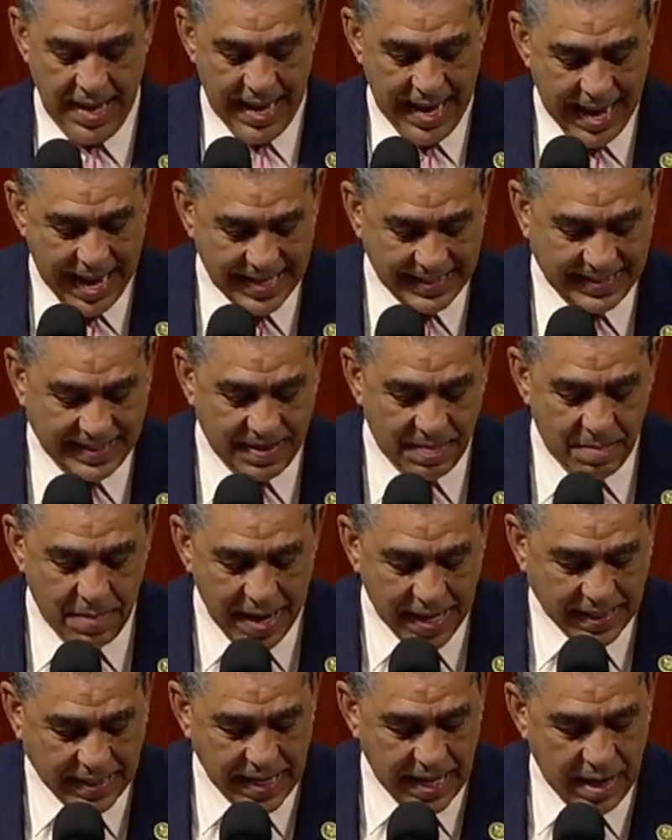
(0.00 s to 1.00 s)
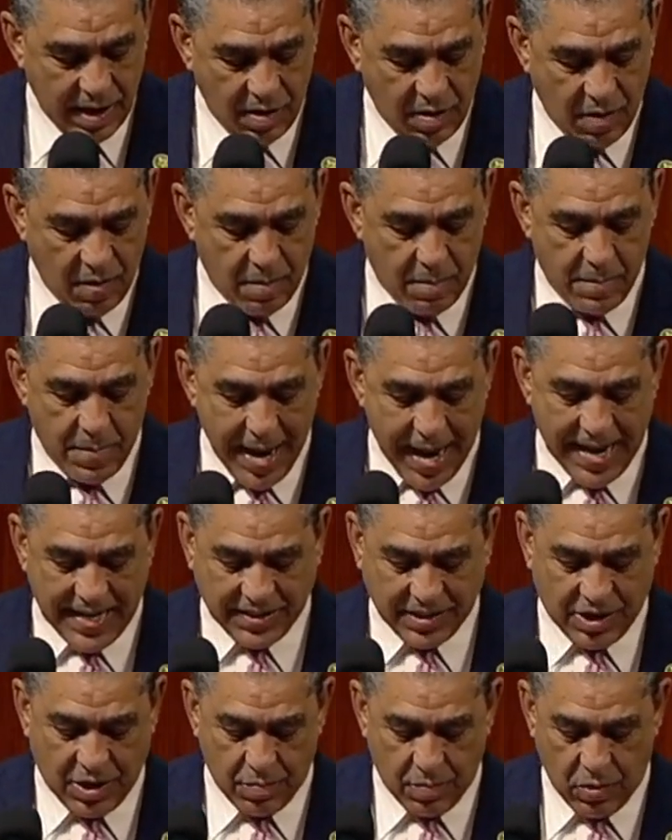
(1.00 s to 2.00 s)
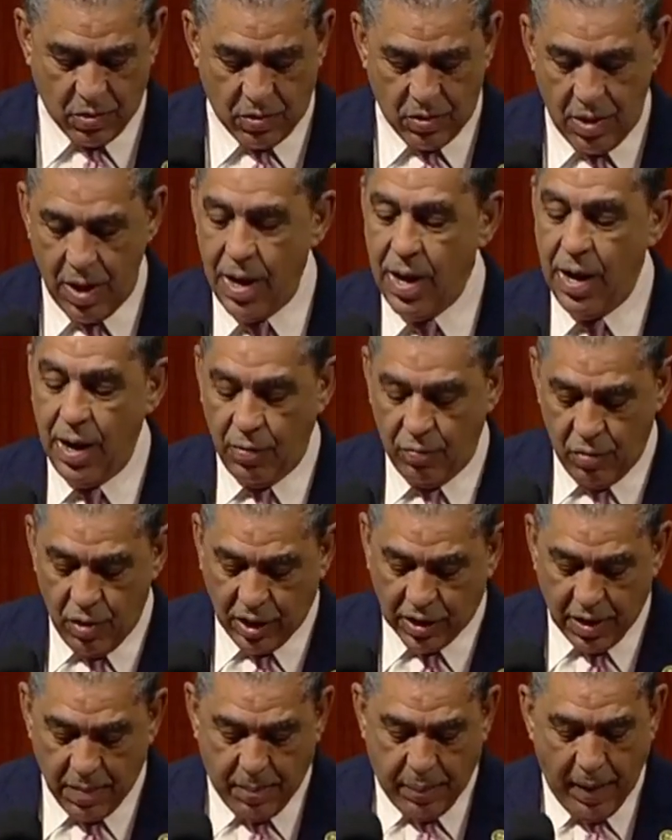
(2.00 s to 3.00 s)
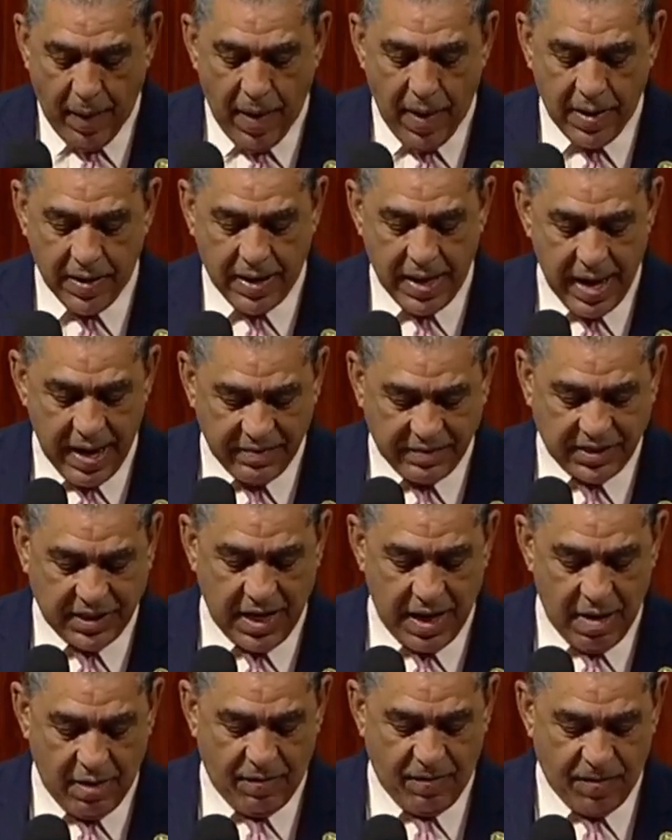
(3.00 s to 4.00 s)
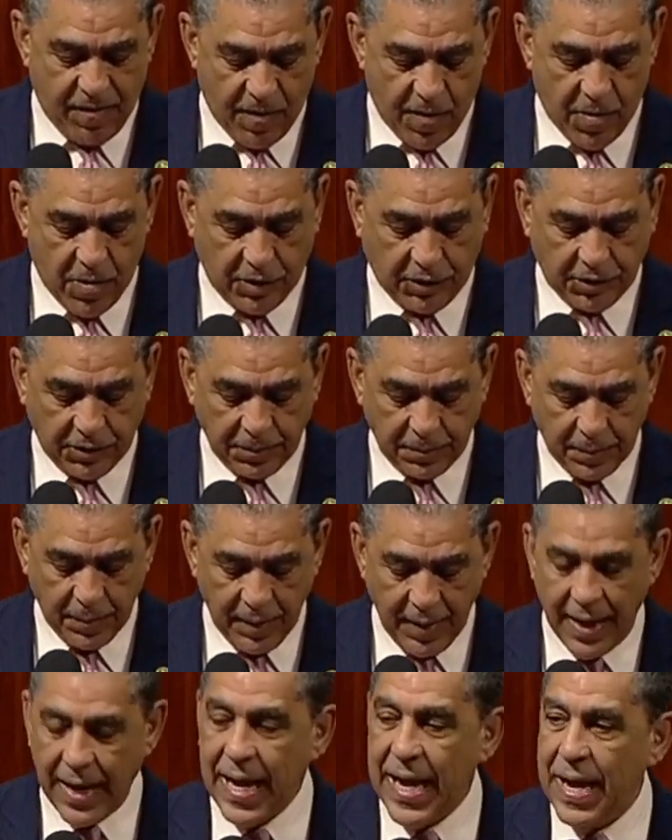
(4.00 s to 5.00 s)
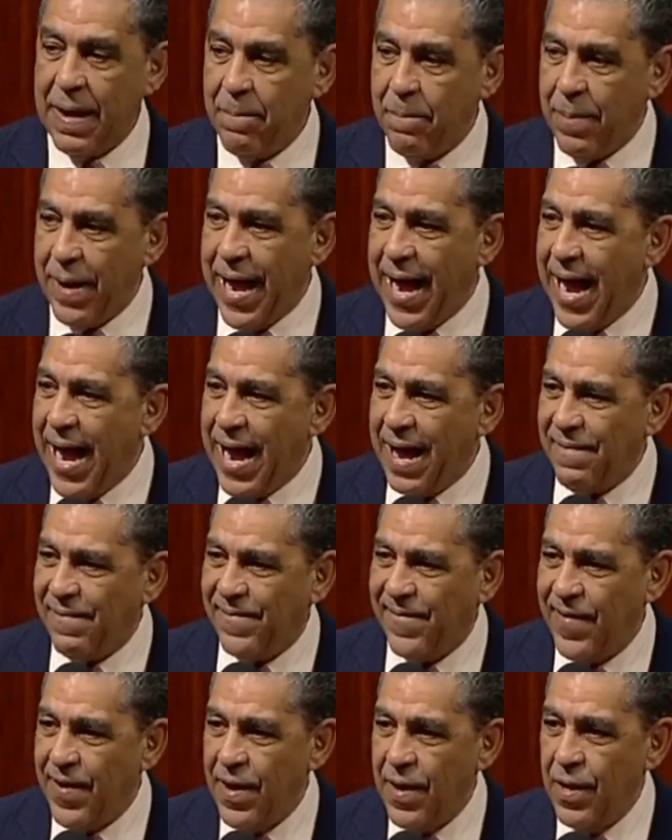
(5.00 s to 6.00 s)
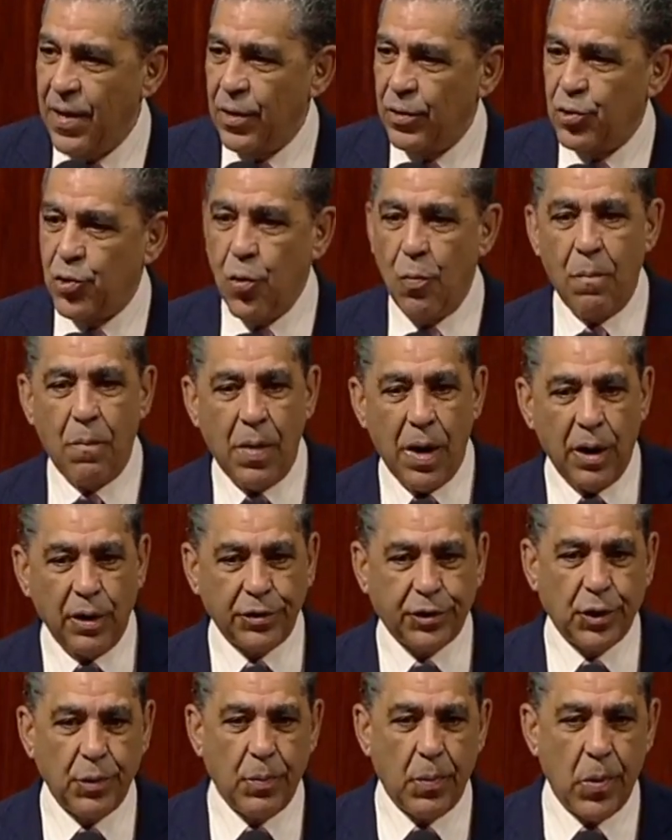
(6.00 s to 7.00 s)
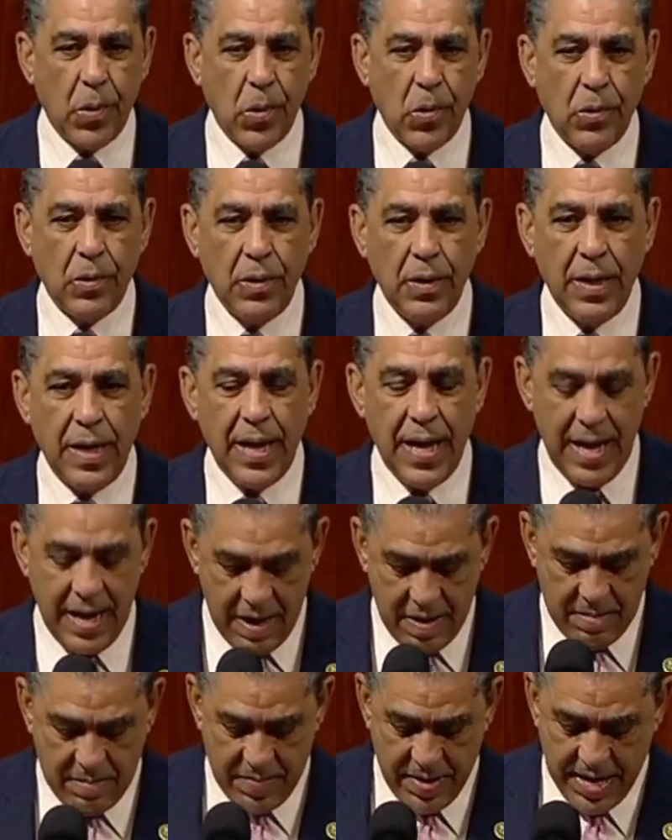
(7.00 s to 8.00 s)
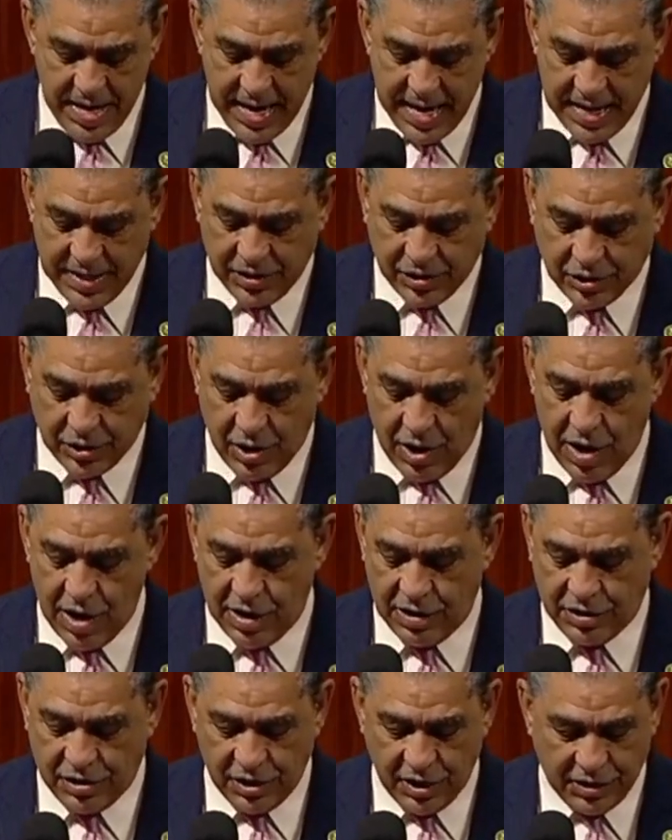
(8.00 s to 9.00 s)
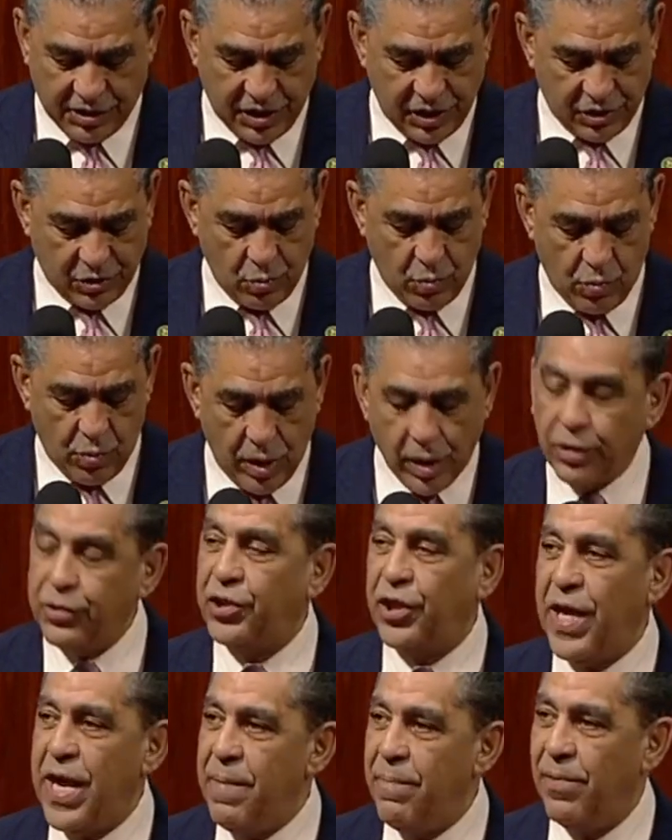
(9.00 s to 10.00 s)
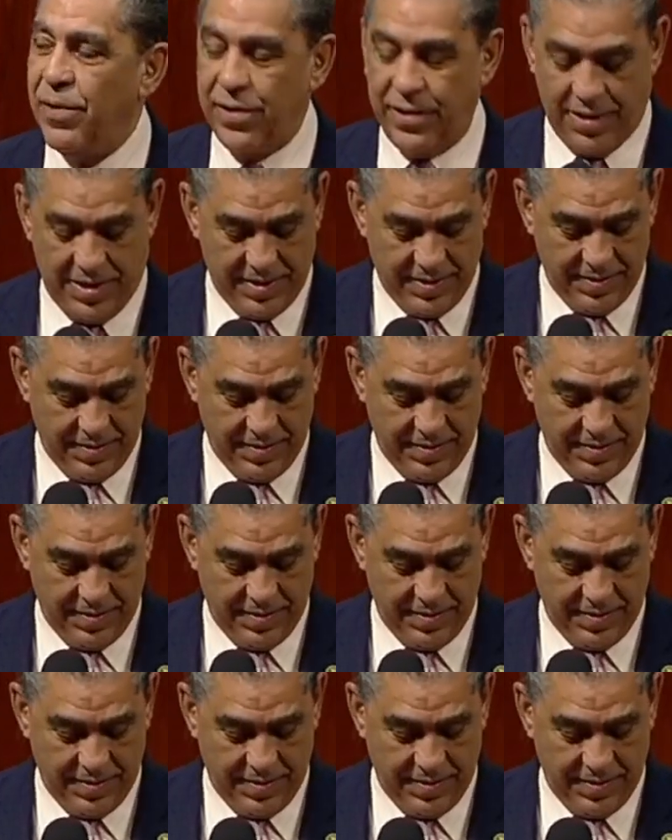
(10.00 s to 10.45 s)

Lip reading: as the Mecca of basketball. Rucker Park has helped forge a path to multiple NBA stars such as Wilt Chamberlain,